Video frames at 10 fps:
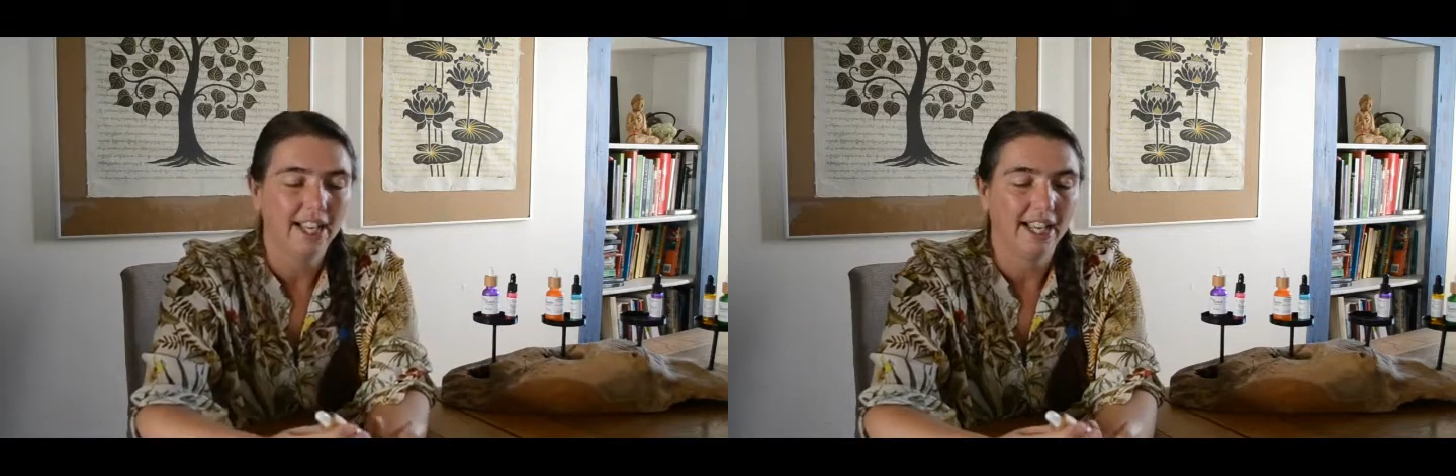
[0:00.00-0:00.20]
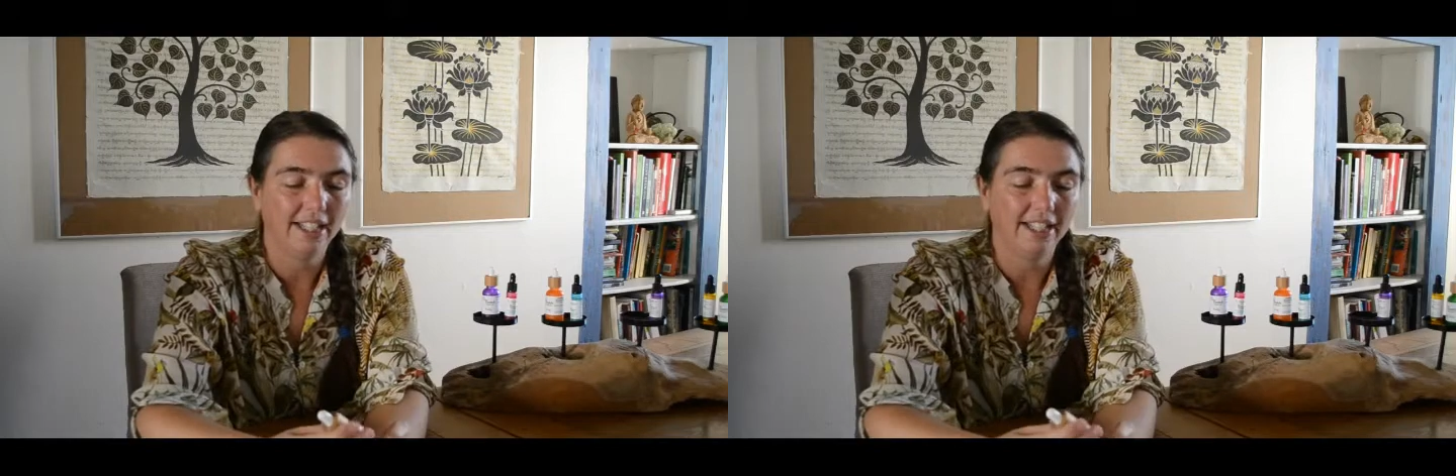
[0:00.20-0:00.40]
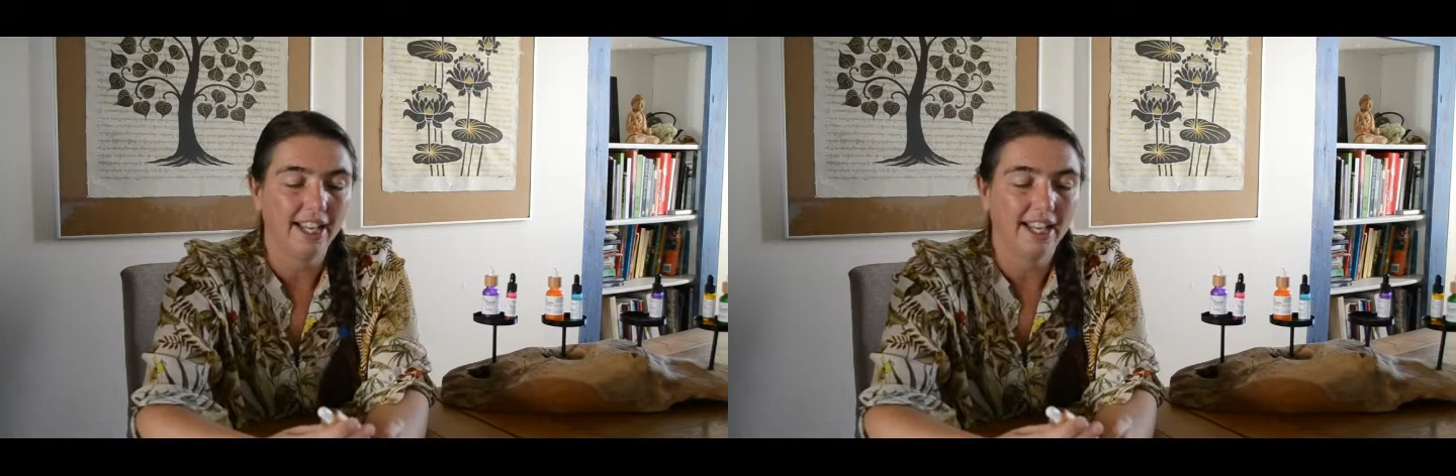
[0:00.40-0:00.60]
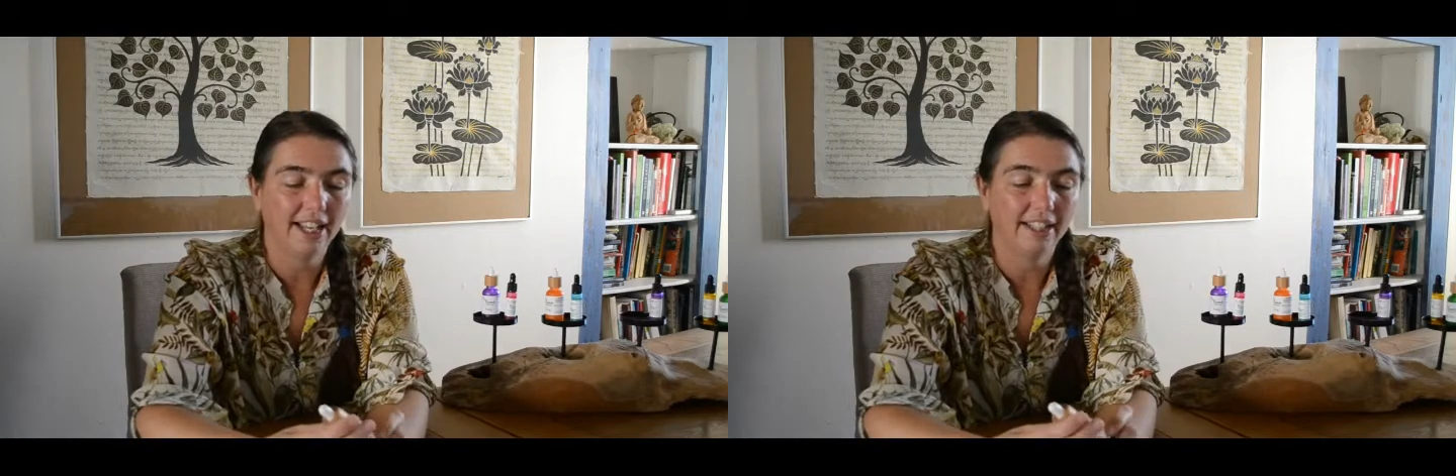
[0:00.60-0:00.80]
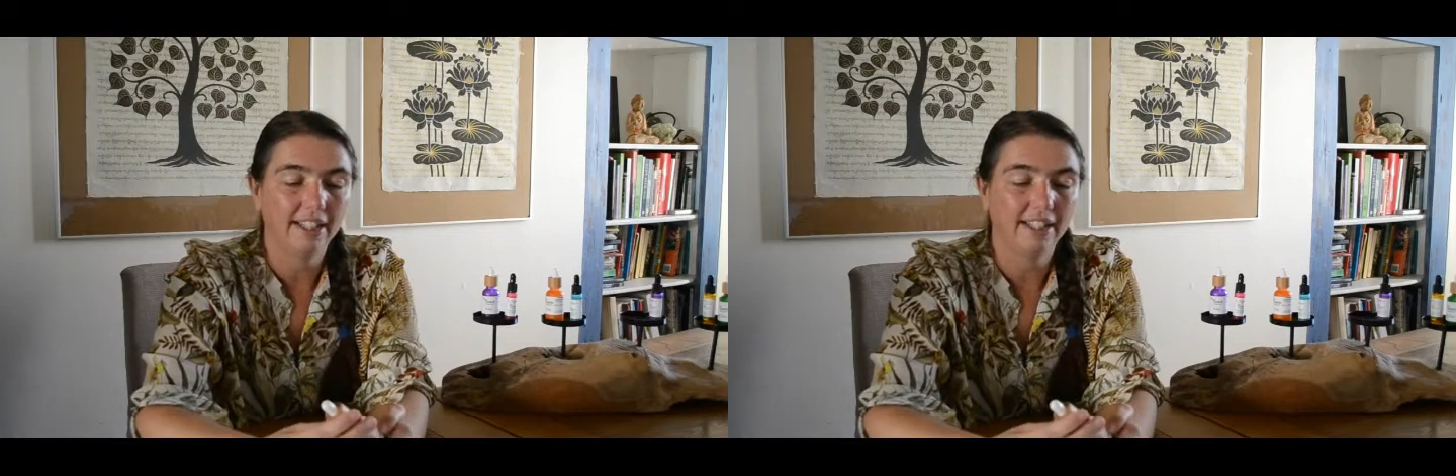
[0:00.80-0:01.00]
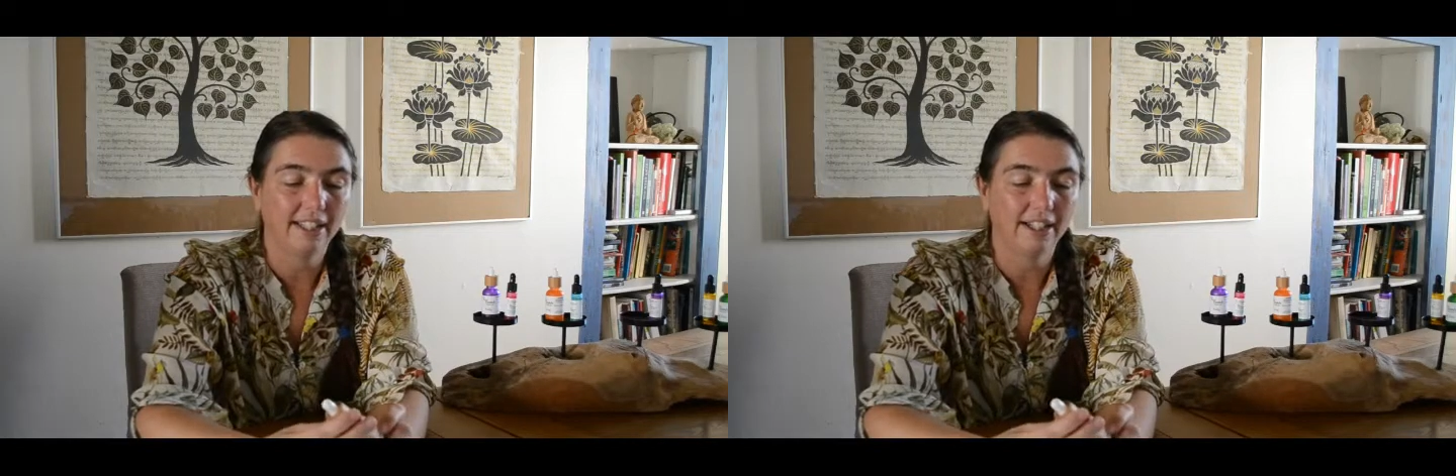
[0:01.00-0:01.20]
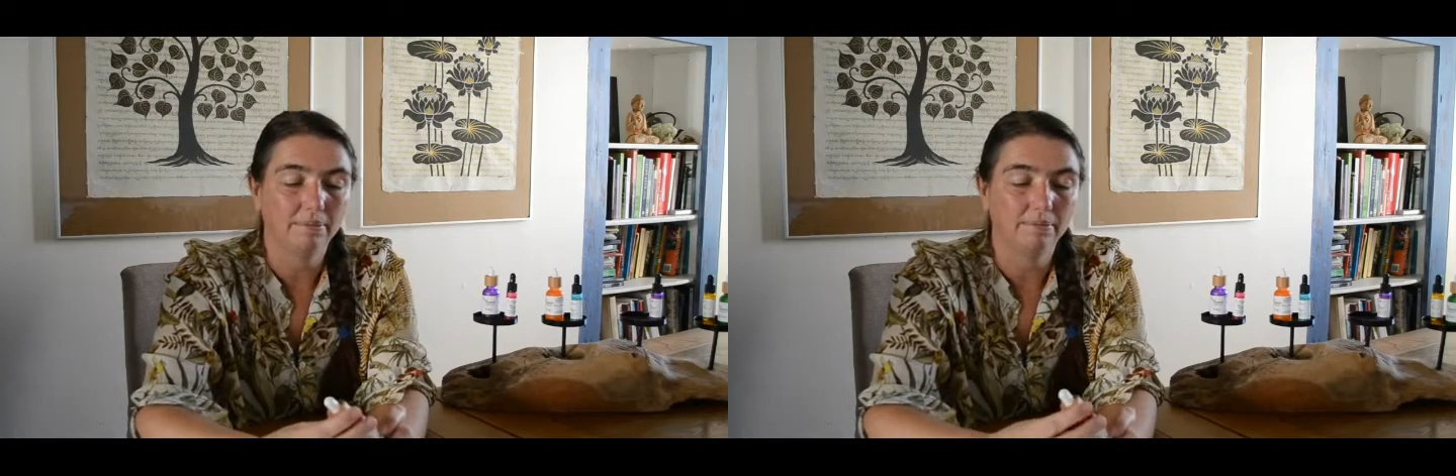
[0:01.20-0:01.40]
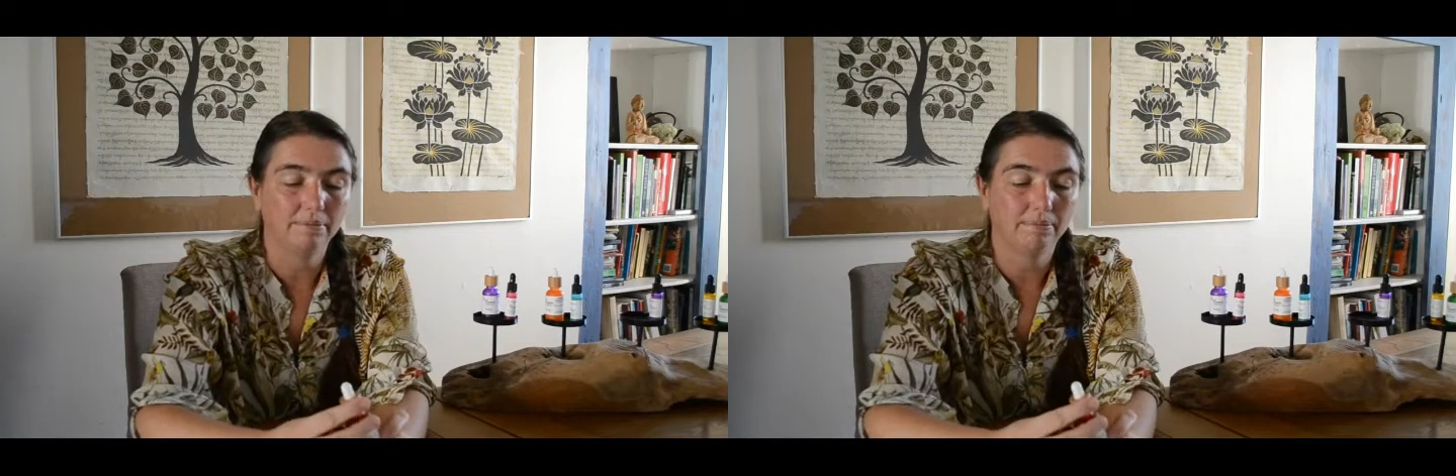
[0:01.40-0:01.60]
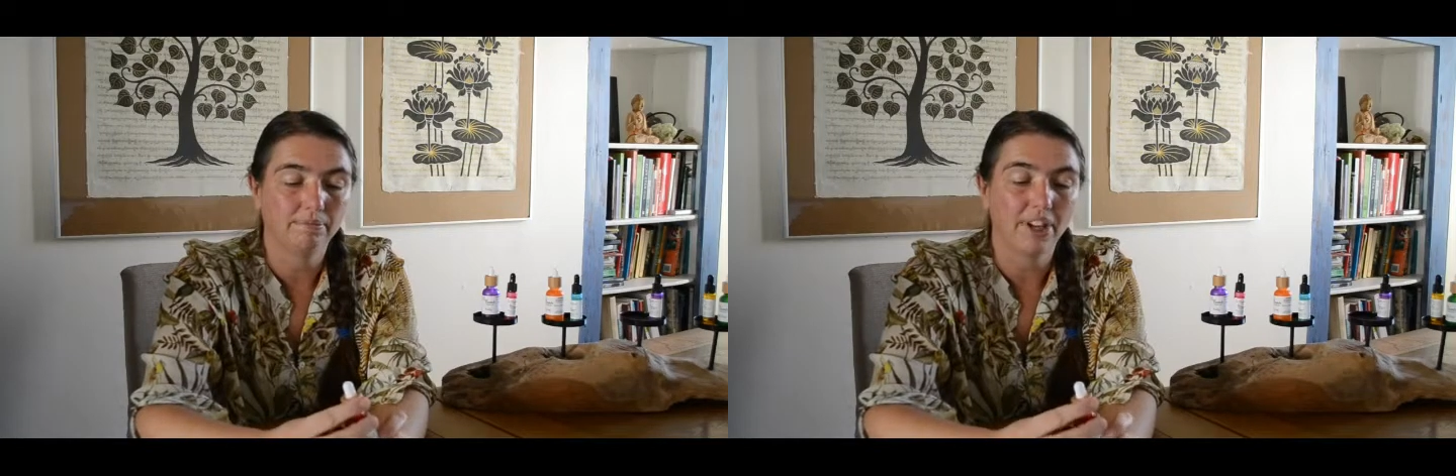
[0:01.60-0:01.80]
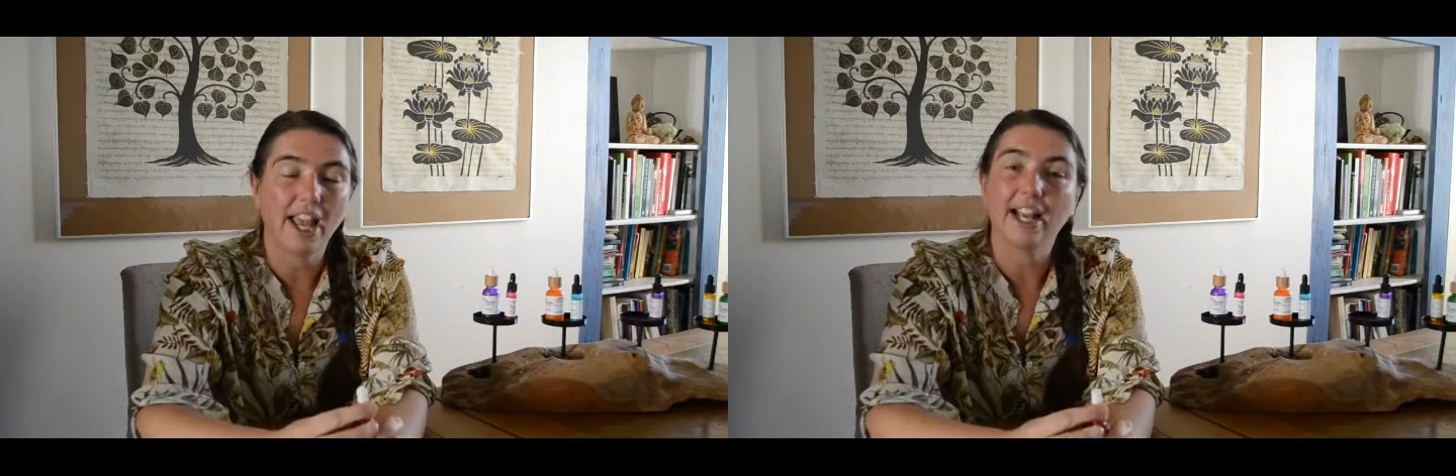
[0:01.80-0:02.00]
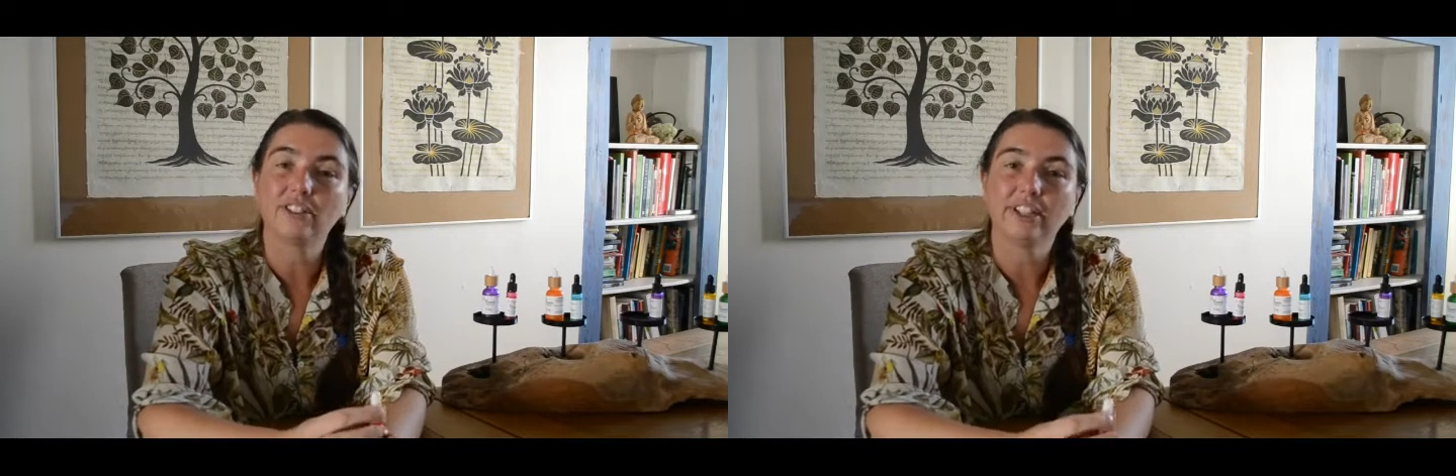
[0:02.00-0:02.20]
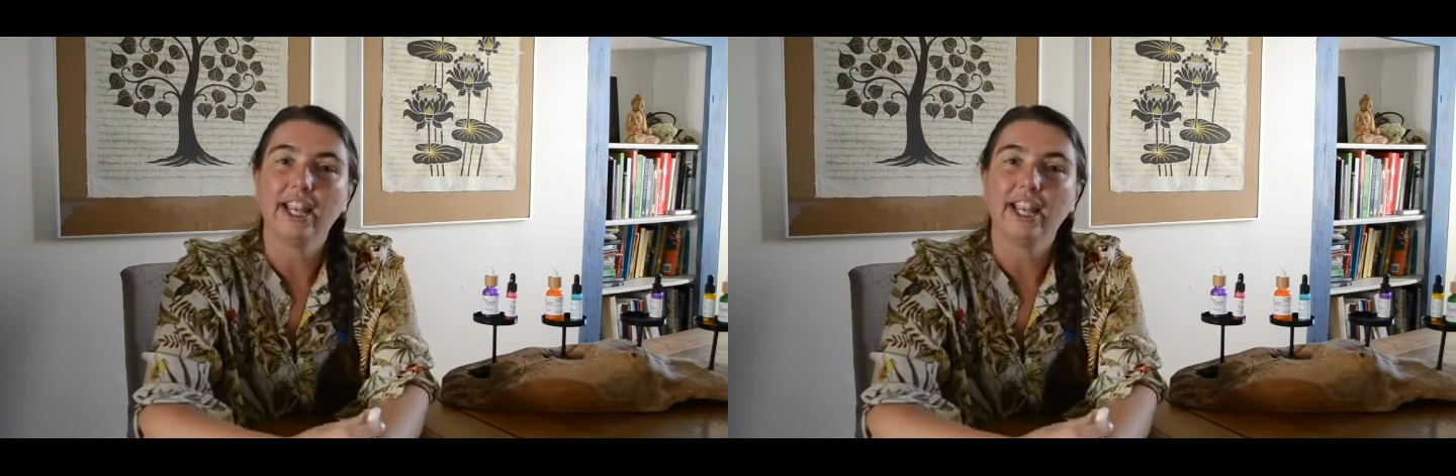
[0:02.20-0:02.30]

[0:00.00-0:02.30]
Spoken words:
and then we actually